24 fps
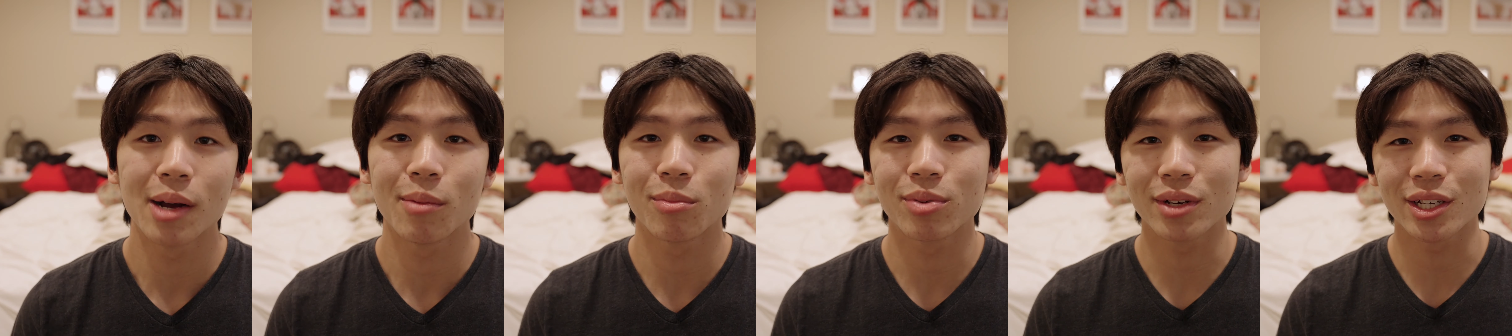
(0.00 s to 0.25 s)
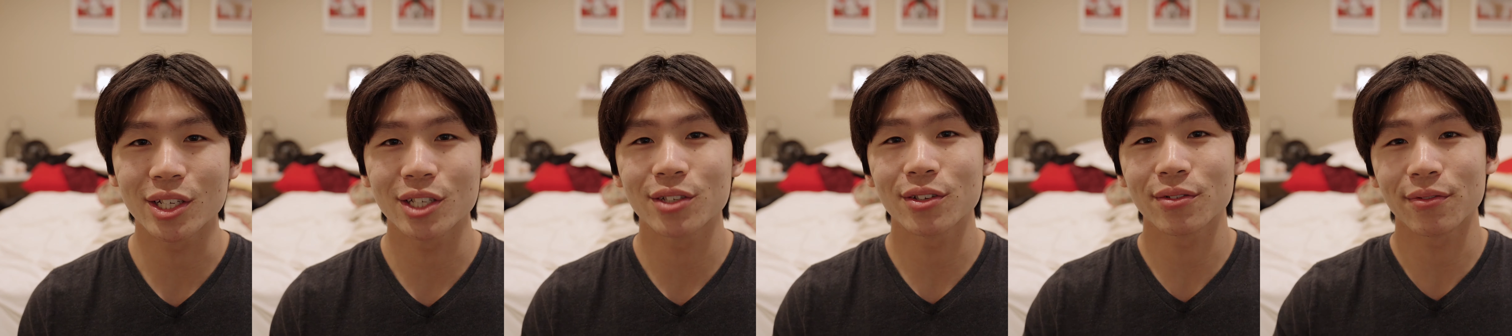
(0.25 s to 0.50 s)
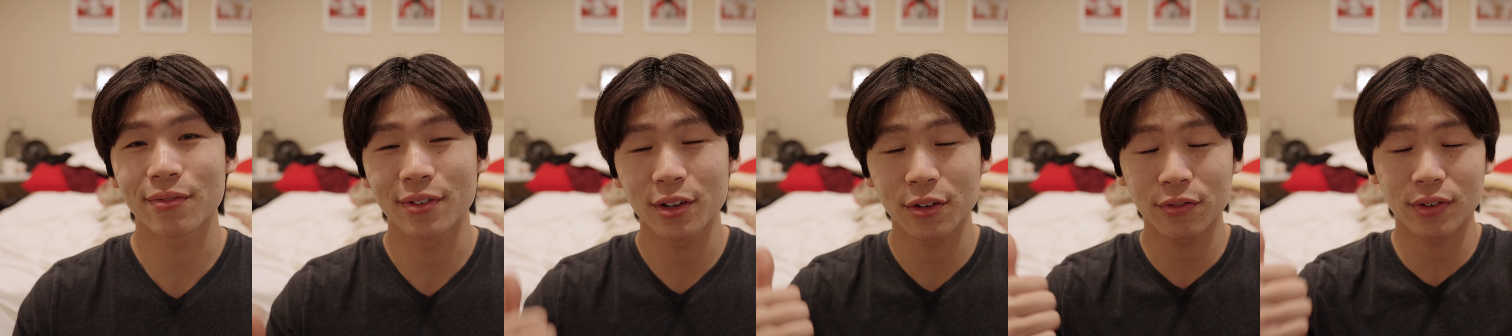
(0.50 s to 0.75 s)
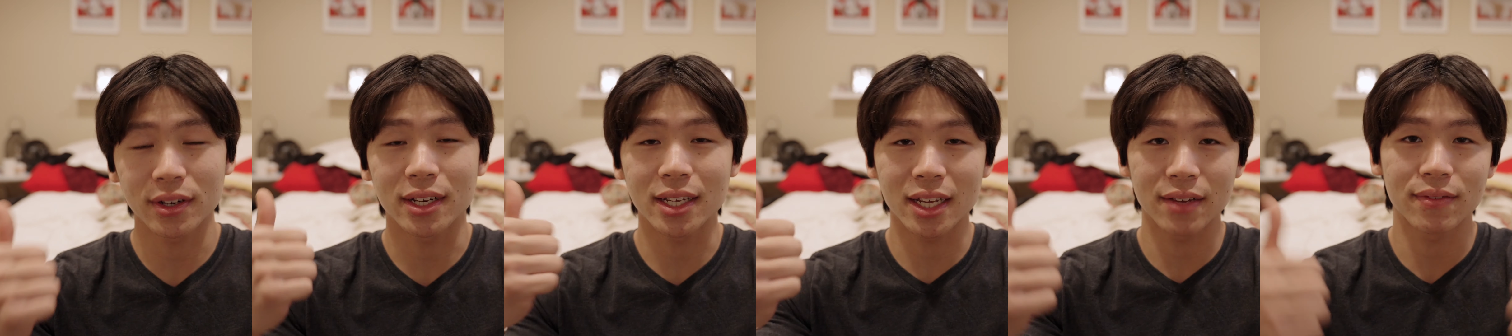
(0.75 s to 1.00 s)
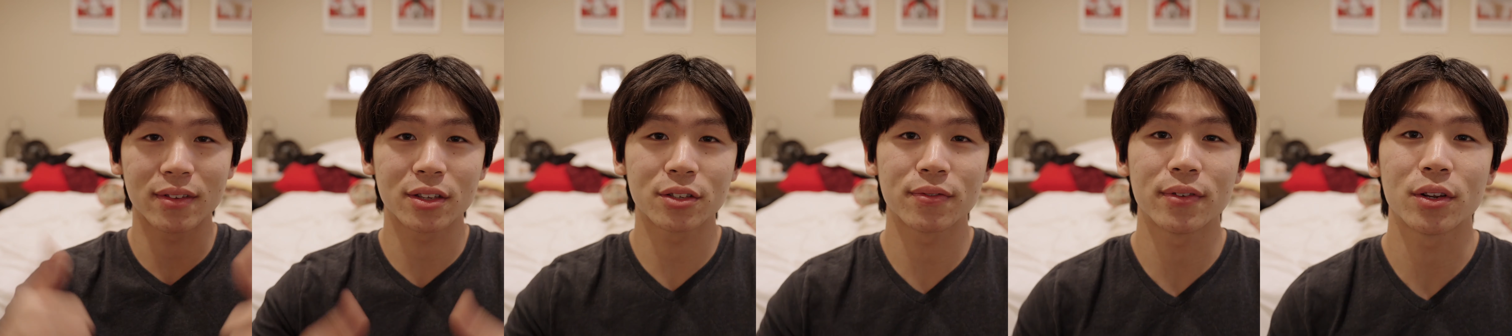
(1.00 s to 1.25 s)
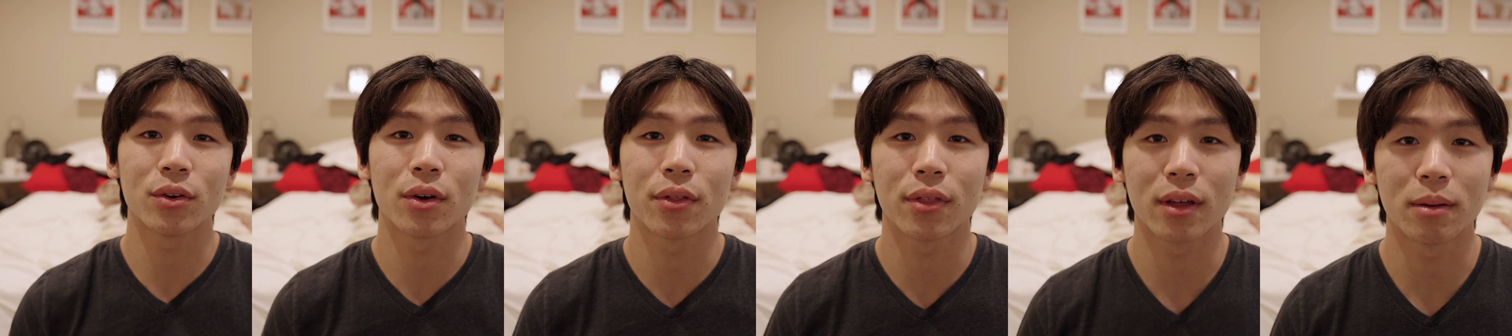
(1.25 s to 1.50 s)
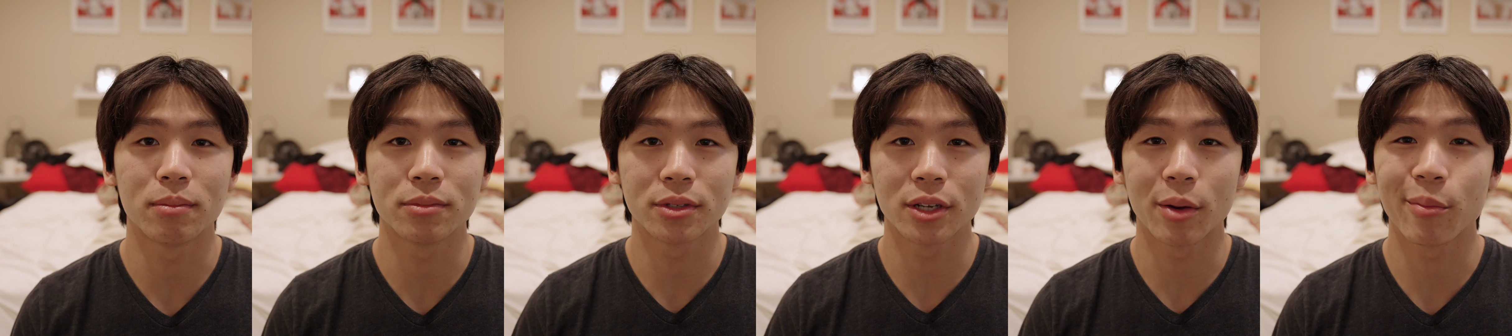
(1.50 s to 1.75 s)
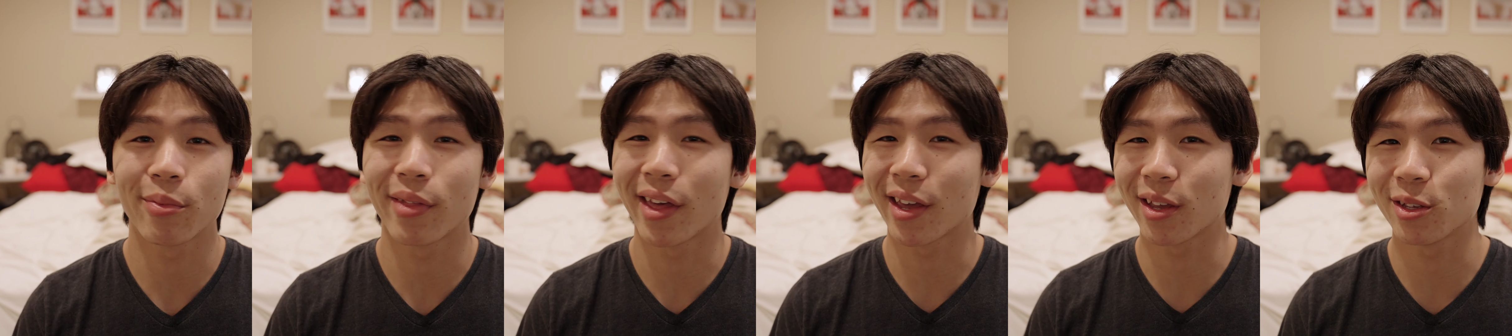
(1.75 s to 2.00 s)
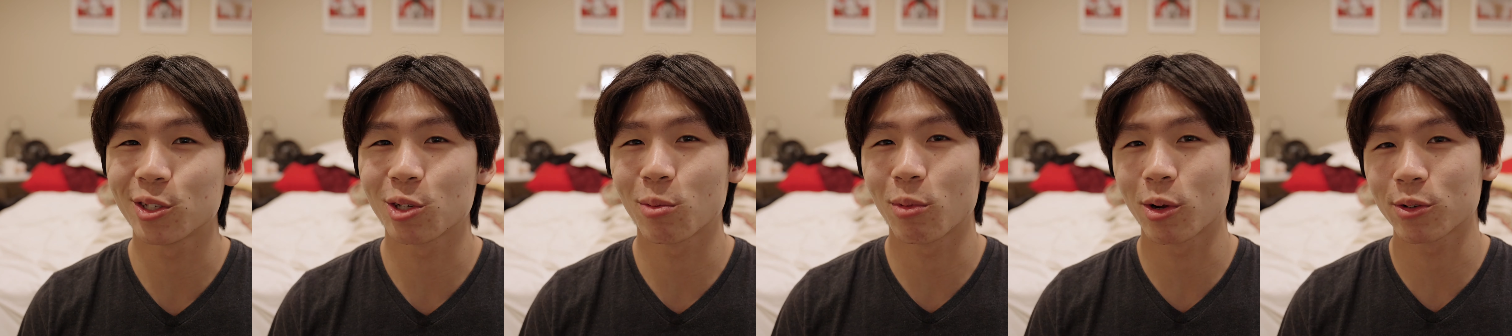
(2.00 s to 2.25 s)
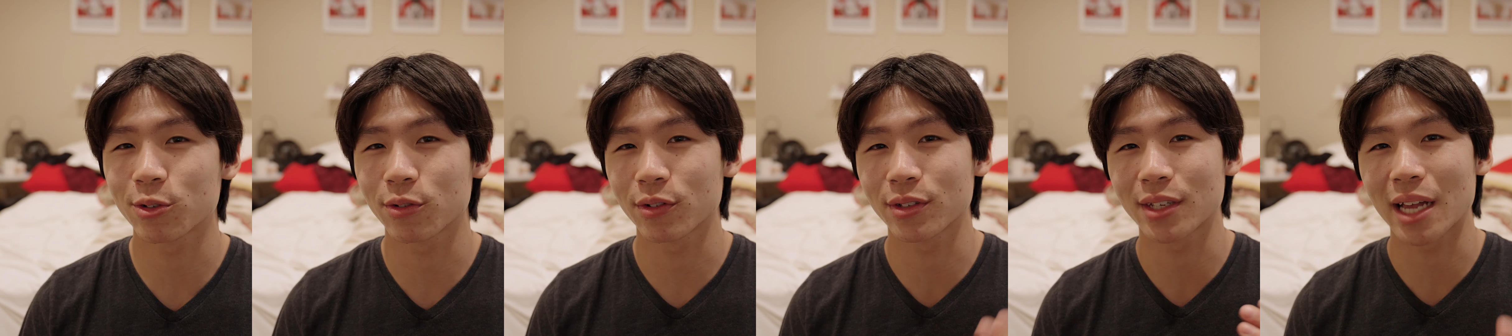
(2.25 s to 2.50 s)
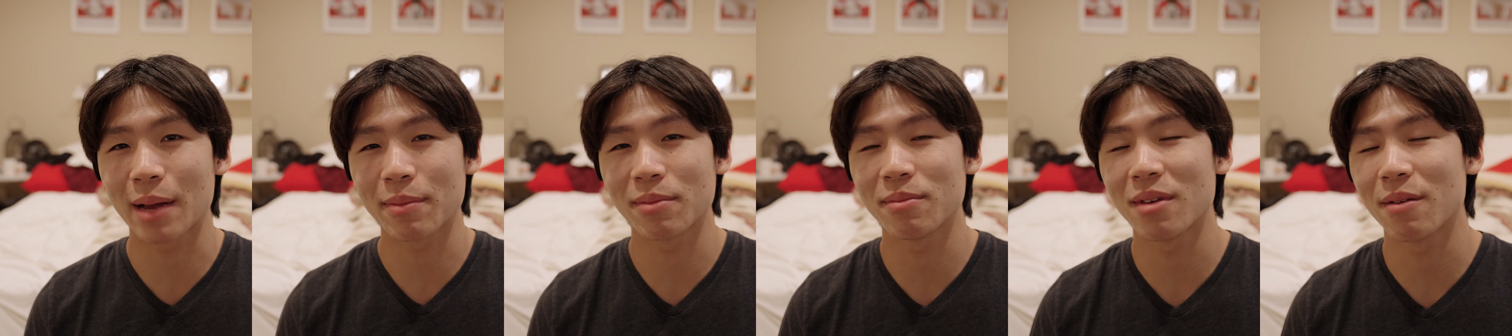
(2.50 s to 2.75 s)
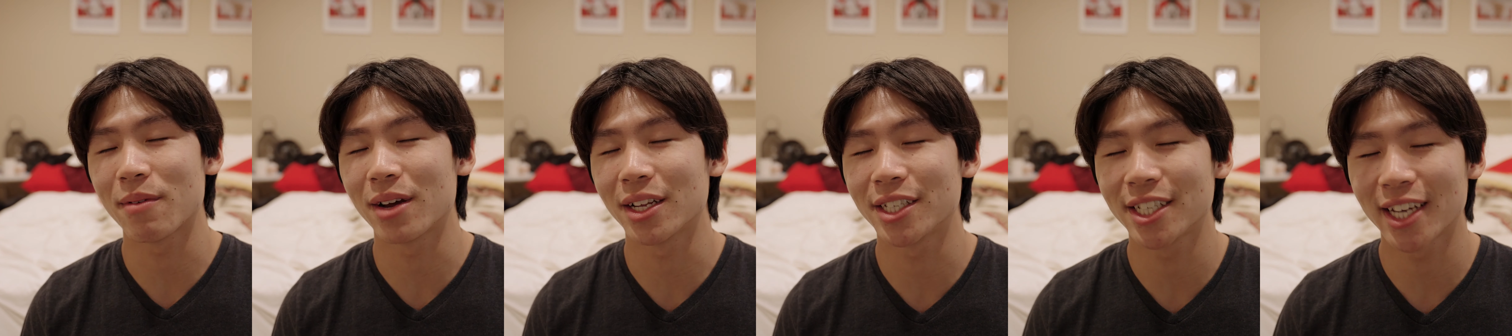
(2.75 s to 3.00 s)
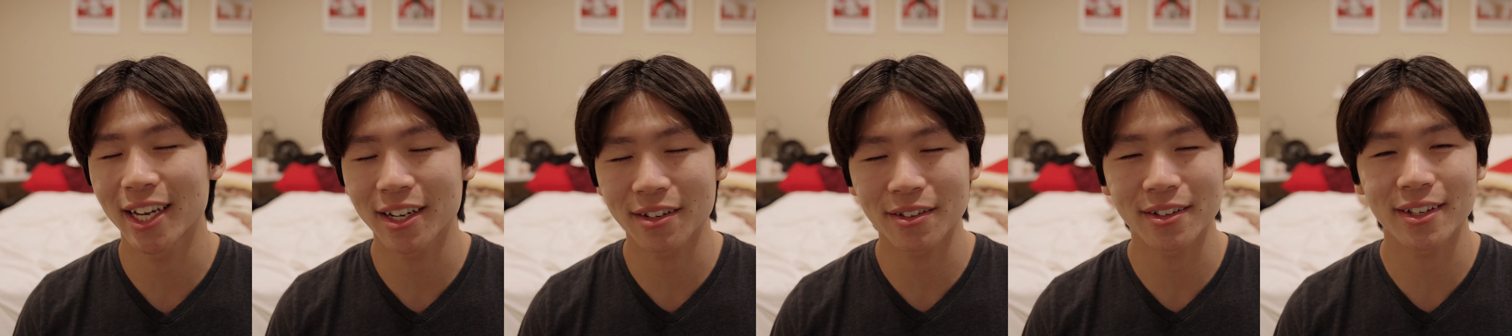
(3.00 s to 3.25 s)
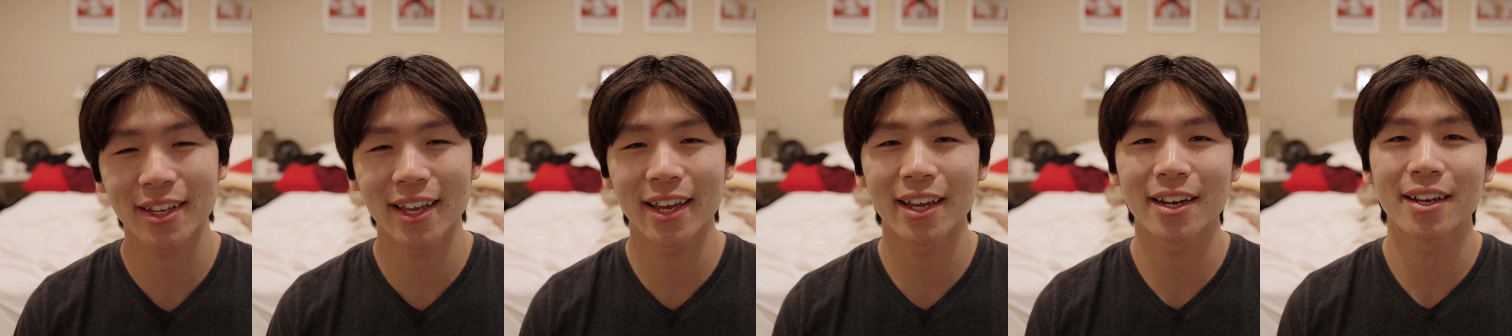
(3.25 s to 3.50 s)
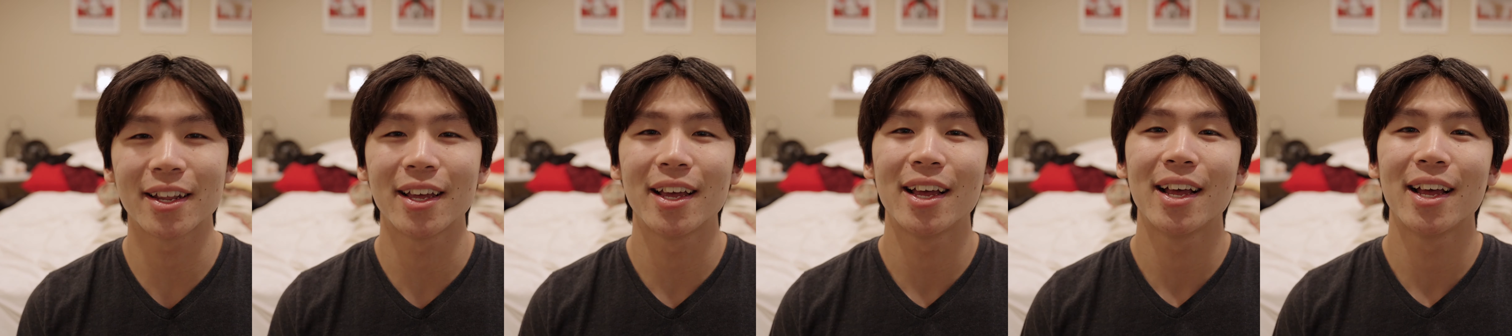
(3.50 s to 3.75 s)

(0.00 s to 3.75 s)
Please feel free to give this video a thumbs up. Thank you so much for stopping by my channel again,